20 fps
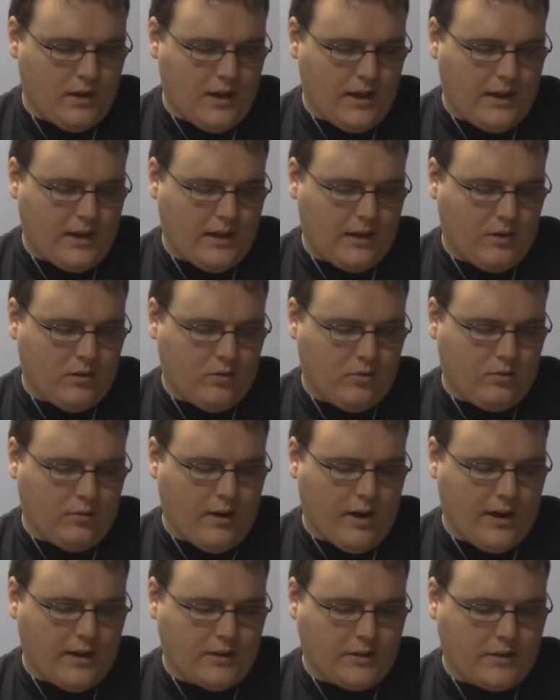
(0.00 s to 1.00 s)
at a
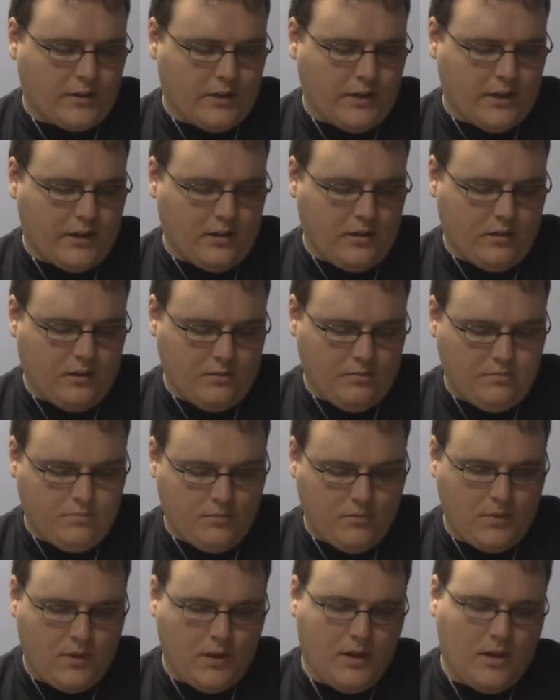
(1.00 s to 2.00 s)
garage sale,
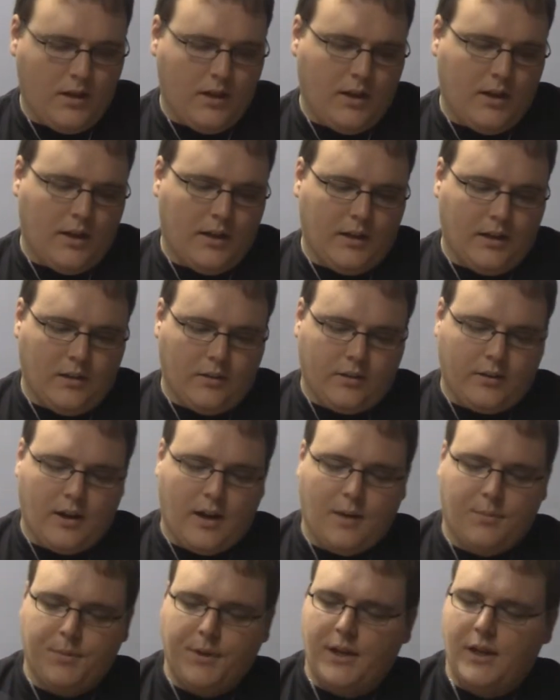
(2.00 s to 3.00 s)
and it is a
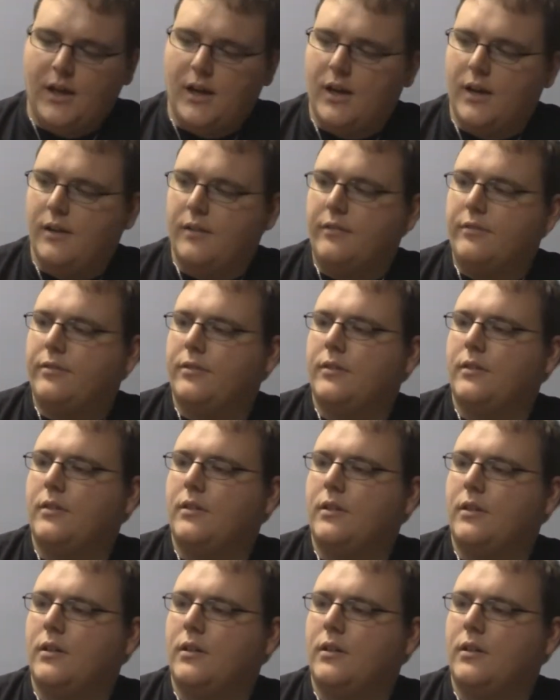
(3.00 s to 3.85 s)
copy of.